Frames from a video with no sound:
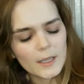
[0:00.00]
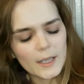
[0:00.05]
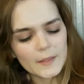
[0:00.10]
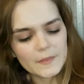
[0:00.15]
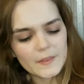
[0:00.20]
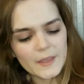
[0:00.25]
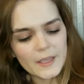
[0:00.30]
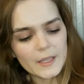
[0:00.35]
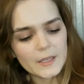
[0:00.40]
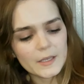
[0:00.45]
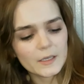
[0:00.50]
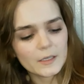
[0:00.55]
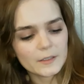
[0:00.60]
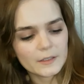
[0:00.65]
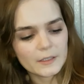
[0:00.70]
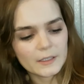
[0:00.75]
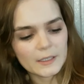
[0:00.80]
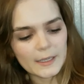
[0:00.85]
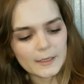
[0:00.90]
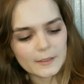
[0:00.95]
And then
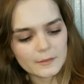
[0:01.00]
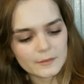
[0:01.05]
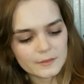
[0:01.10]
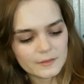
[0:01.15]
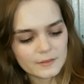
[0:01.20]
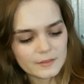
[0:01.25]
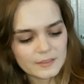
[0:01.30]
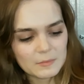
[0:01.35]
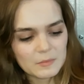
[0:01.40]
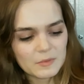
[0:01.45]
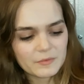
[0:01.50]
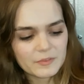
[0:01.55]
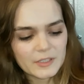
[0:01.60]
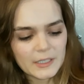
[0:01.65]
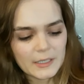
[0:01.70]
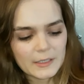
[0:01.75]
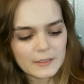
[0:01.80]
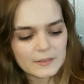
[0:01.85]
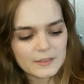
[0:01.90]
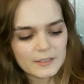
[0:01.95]
the ends, some of the
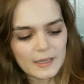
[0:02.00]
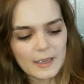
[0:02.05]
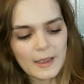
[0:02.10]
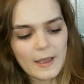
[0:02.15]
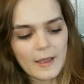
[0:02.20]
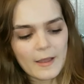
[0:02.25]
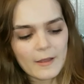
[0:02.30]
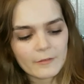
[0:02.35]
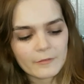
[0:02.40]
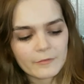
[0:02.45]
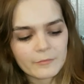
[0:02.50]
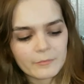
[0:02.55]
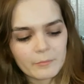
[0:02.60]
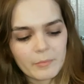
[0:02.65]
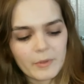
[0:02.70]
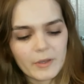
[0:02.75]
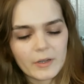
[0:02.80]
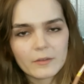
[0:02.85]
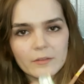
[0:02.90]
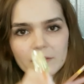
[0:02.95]
ends have
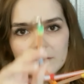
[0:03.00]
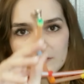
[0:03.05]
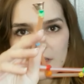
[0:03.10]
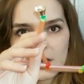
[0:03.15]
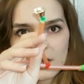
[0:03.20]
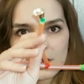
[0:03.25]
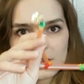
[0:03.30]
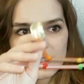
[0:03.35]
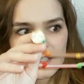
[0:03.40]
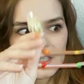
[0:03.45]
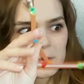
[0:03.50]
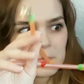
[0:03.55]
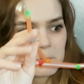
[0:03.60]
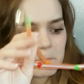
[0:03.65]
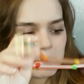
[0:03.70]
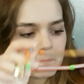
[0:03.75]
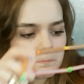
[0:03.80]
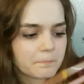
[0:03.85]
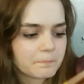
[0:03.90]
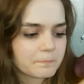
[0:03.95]
bells on
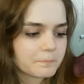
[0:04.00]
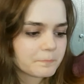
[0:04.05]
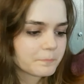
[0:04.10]
them.